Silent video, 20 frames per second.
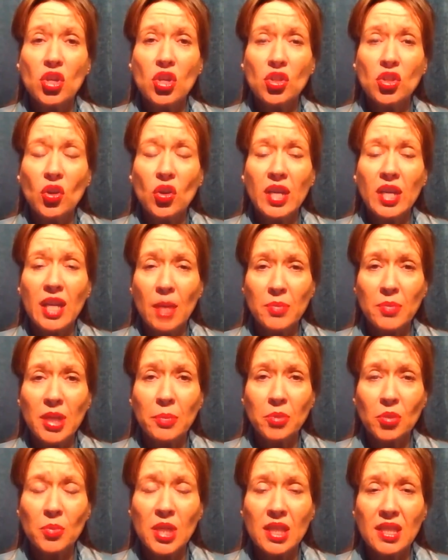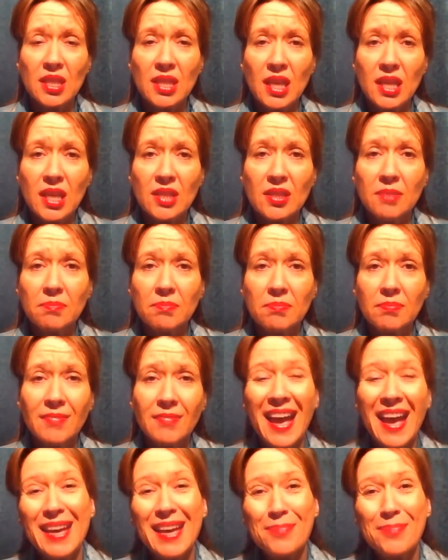So he comes up to me and says,
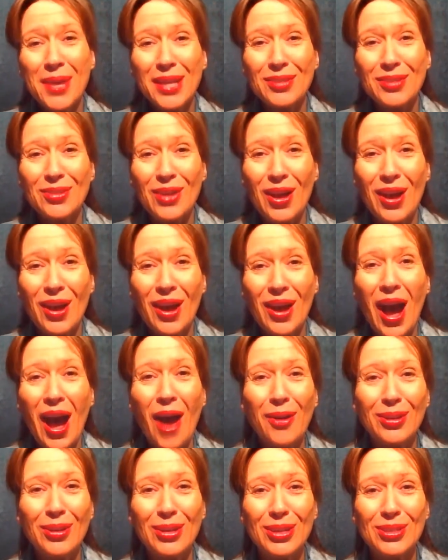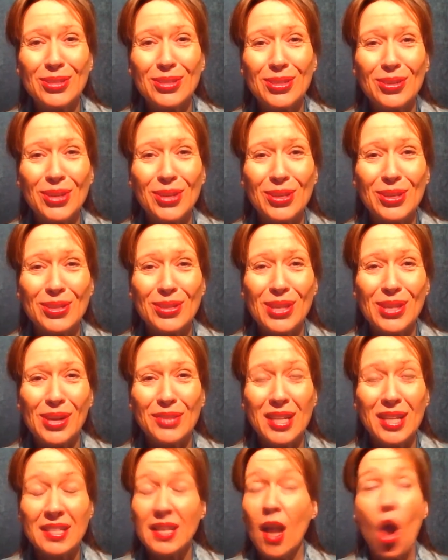hey, Petra, how are you enjoying yourself?
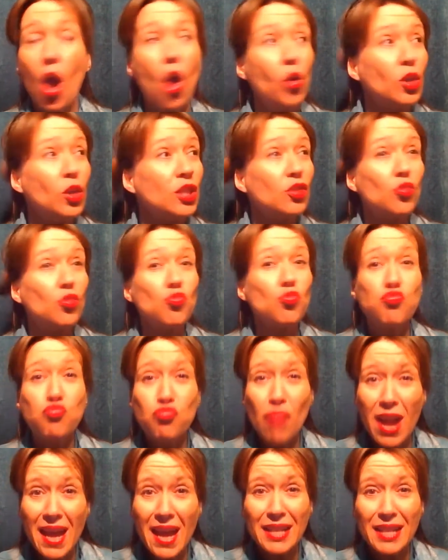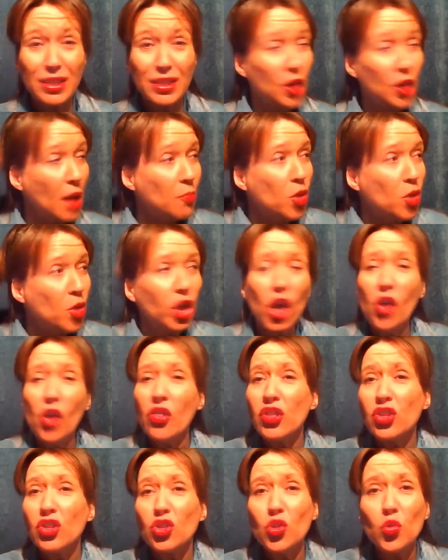And I said, oh, it's great. I'm learning
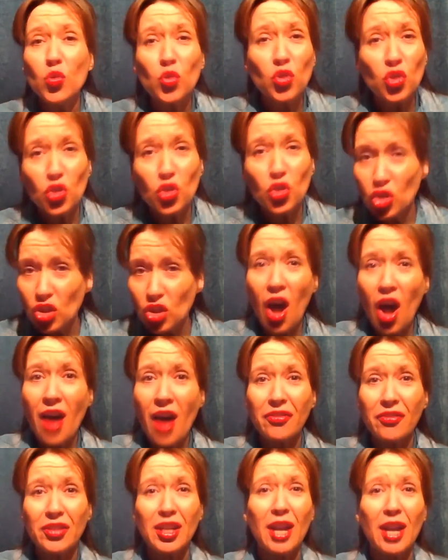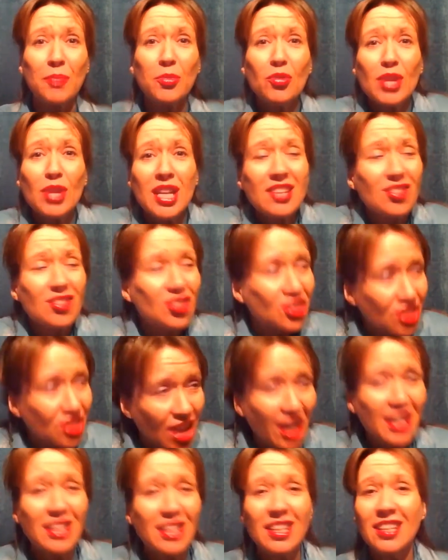all this new stuff and I'm really
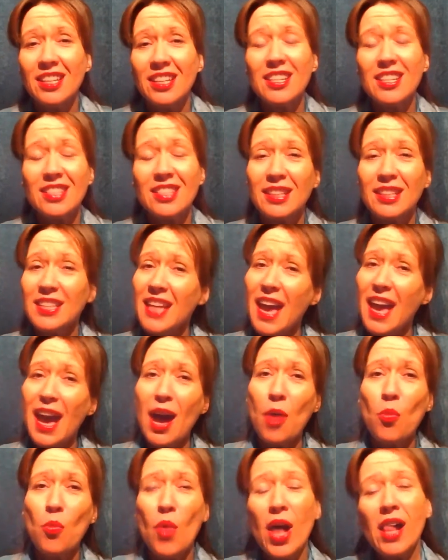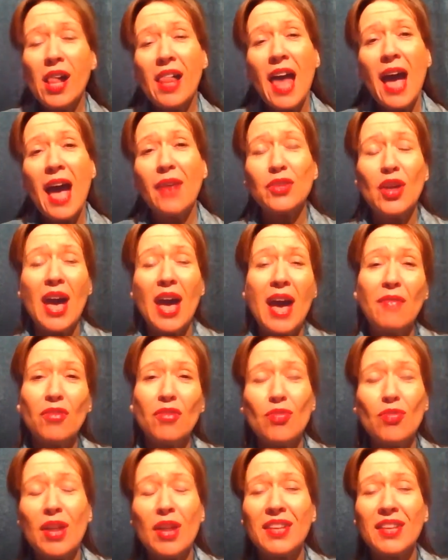excited. And he said, yeah, well, have you ever
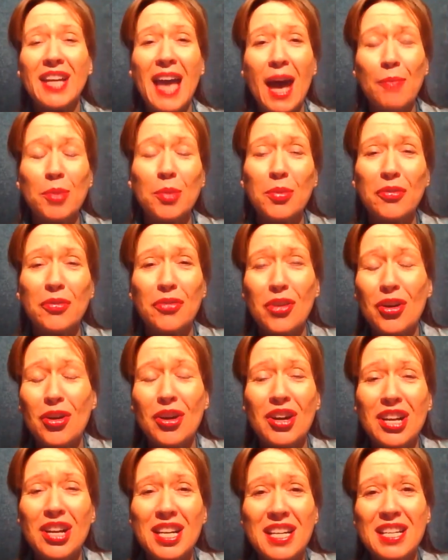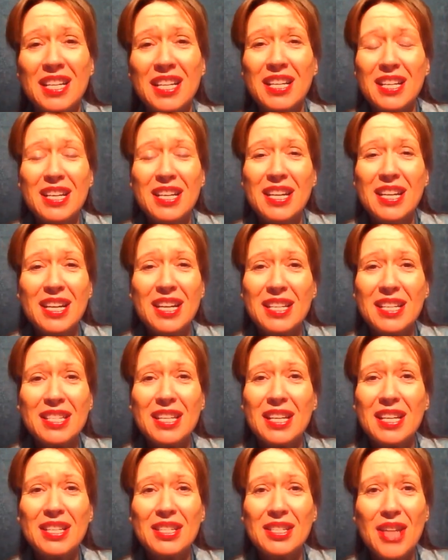run the camera before? I
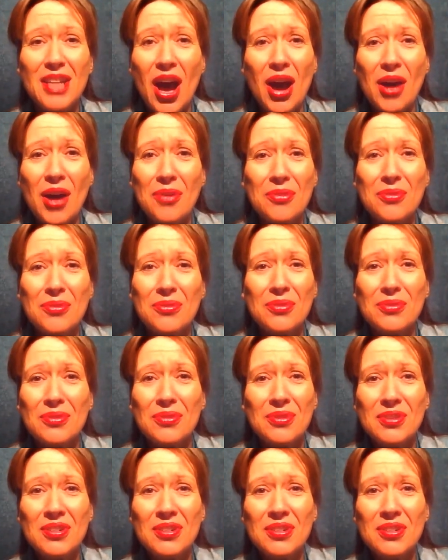said, no.